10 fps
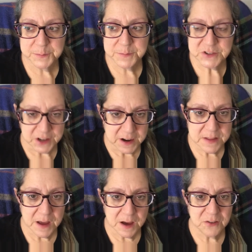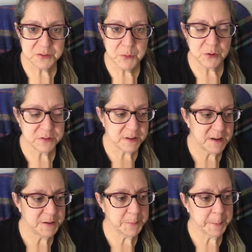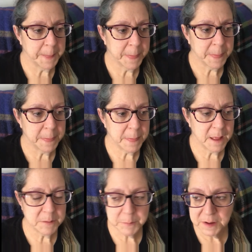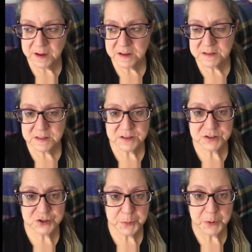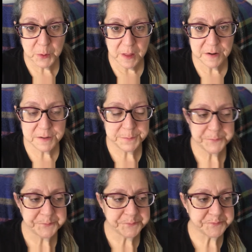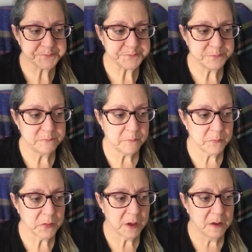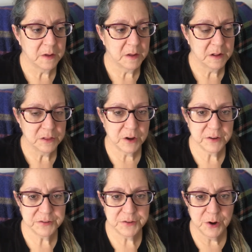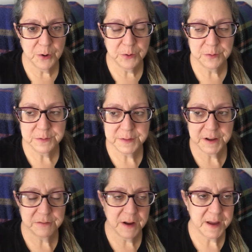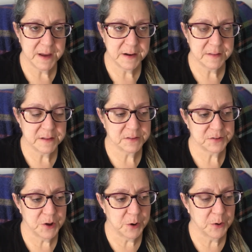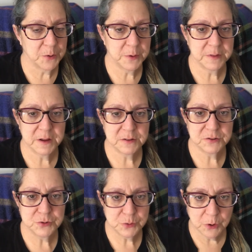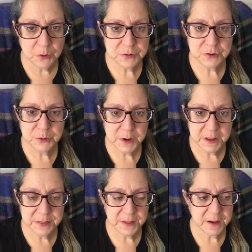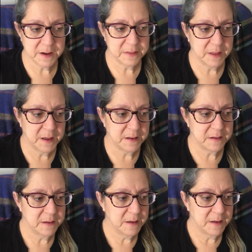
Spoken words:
Stuck in the house mostly because of this stupid weather. A lot of snow and then rain and then snow and then too cold to do anything and then